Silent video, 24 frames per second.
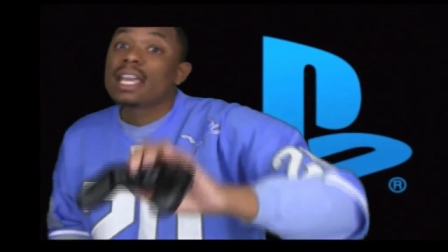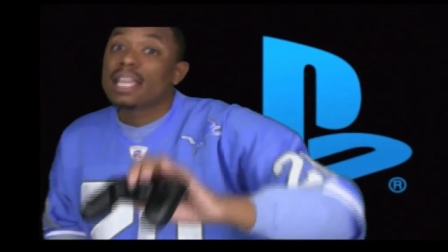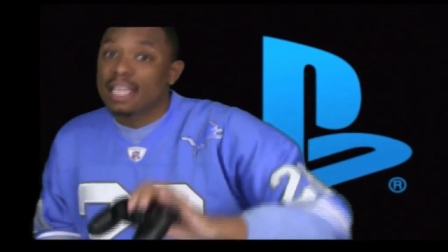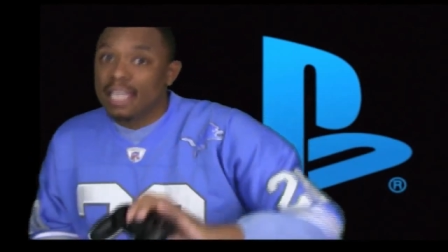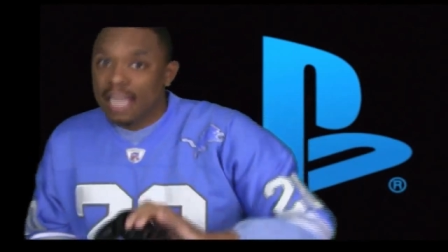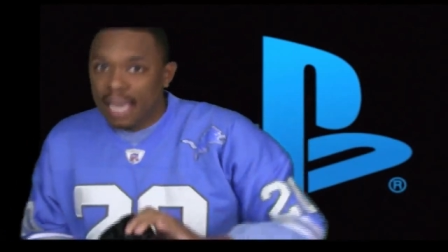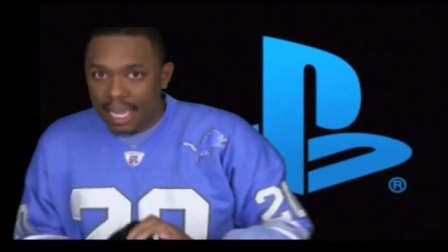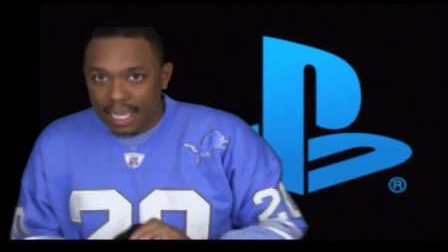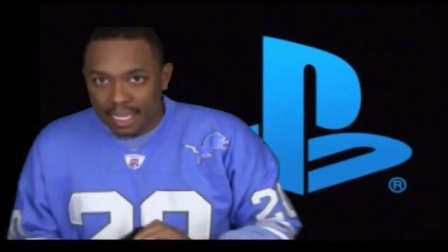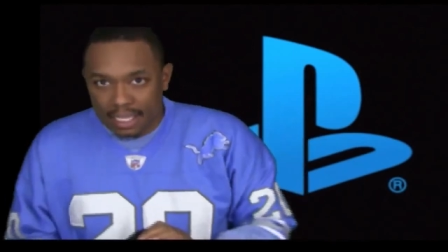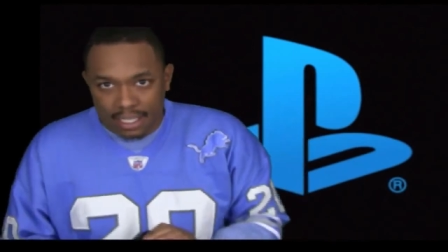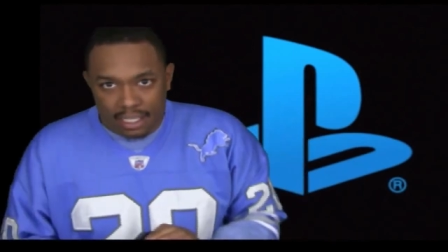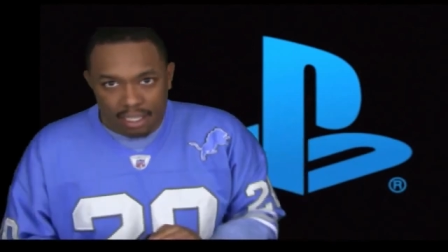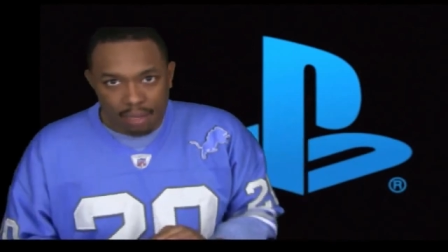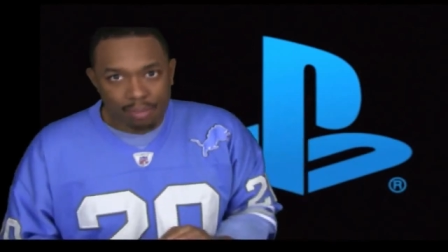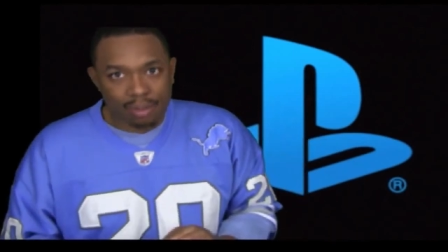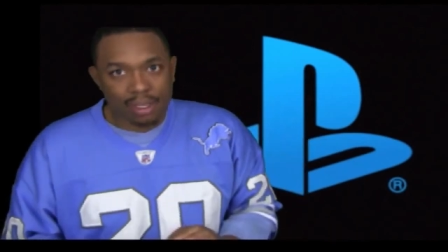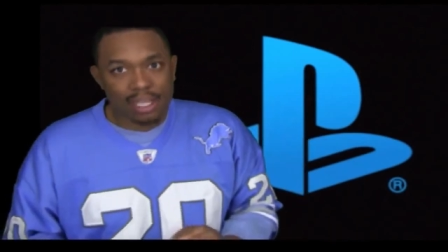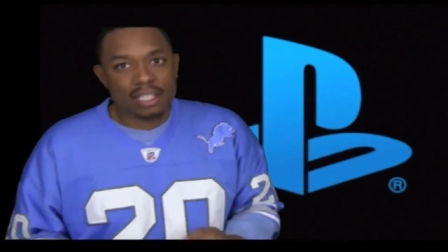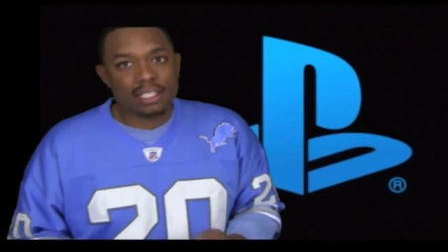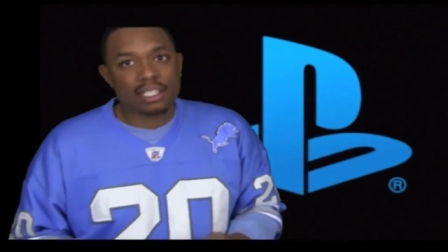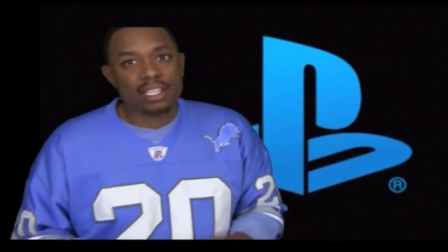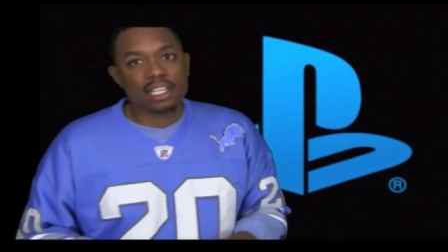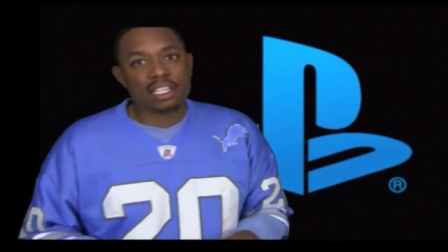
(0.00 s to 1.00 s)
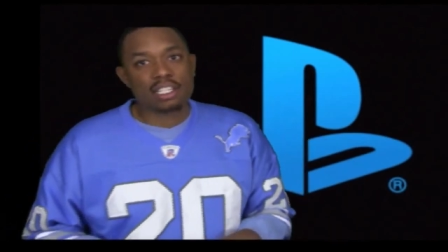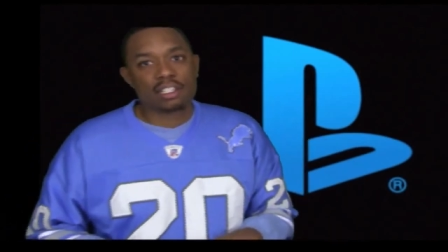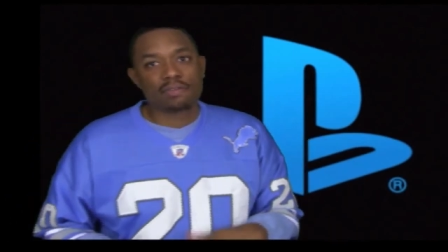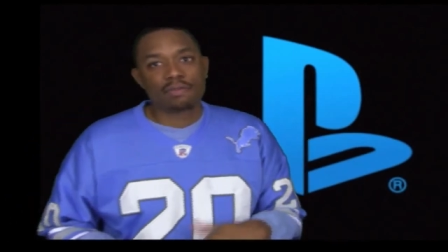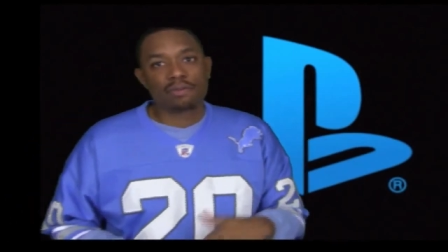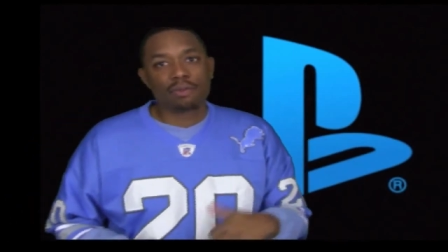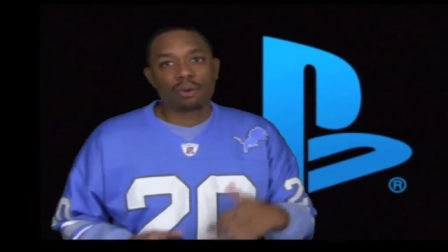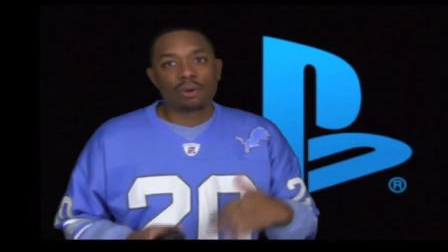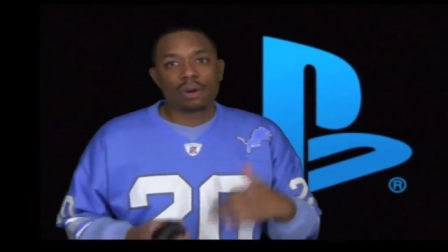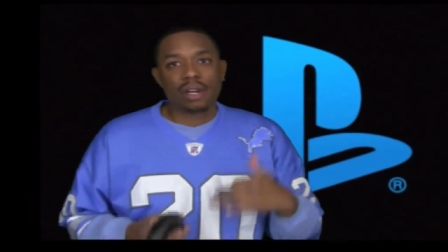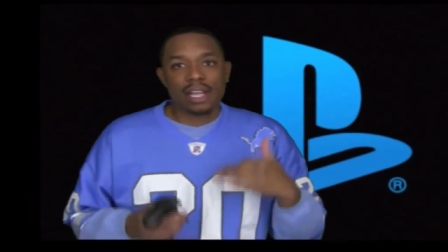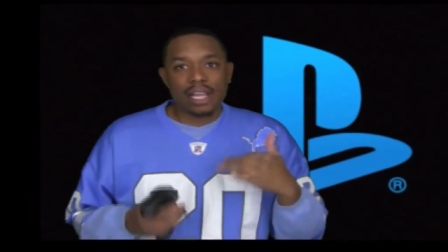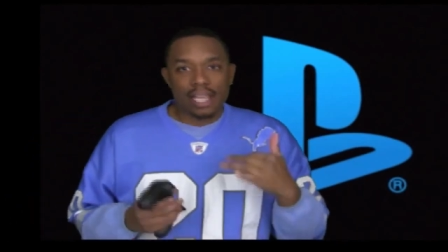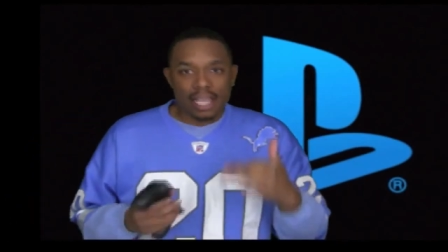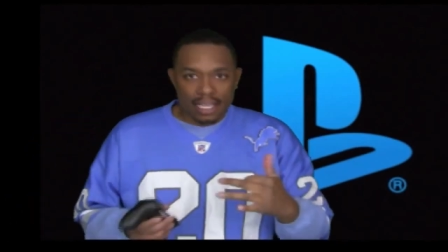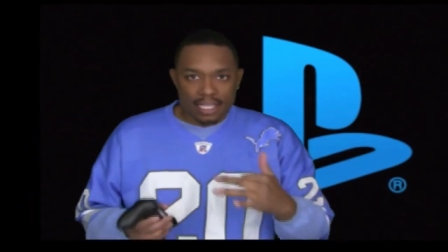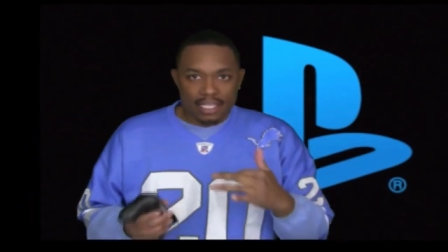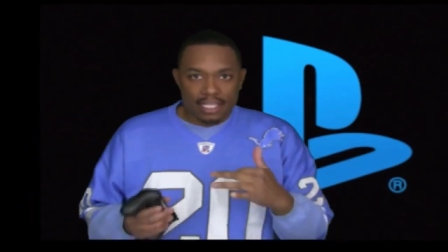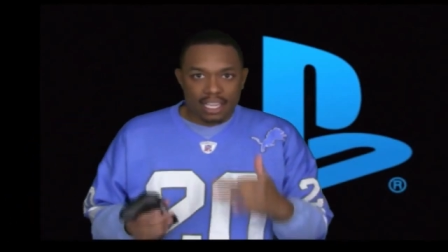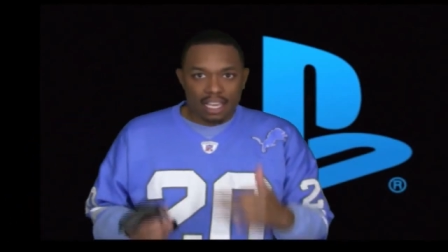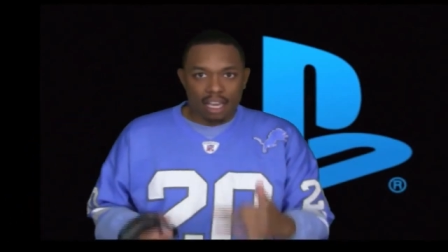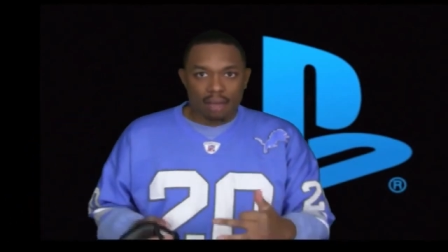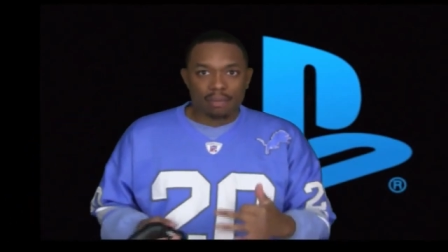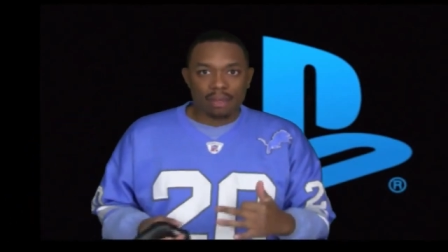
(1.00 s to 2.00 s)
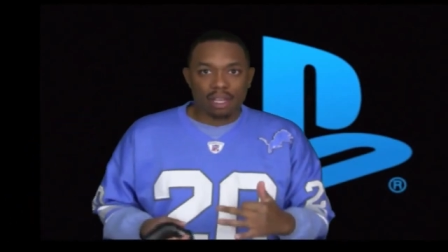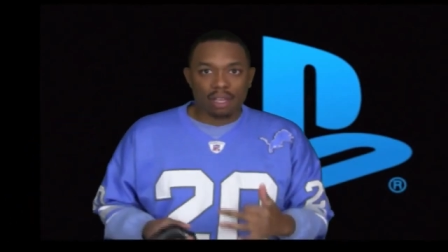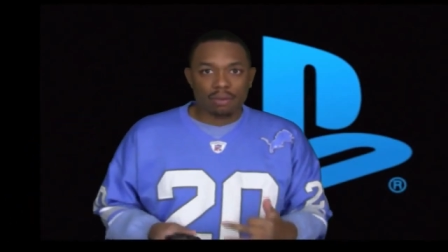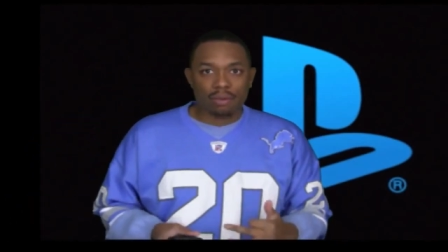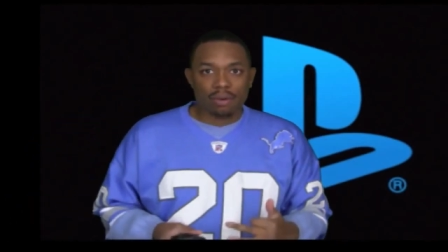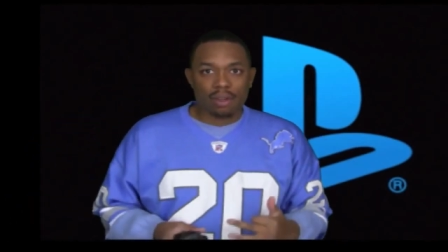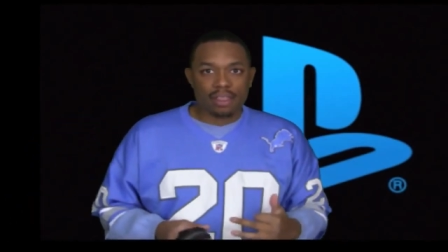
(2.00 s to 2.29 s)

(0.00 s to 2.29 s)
Yes, the PlayStation 4 is coming